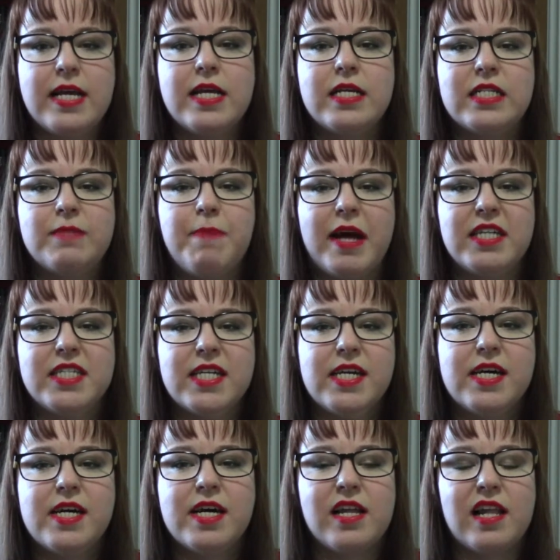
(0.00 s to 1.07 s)

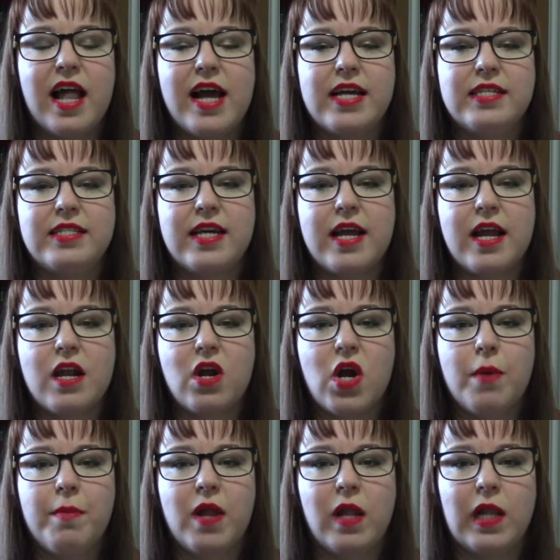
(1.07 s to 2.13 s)
specializing in
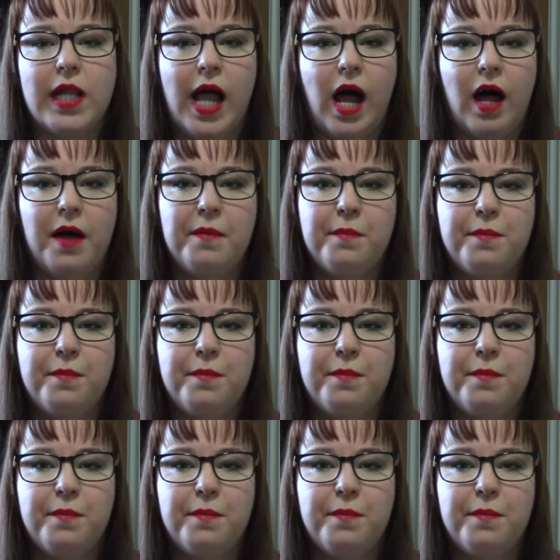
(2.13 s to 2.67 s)
criminal law.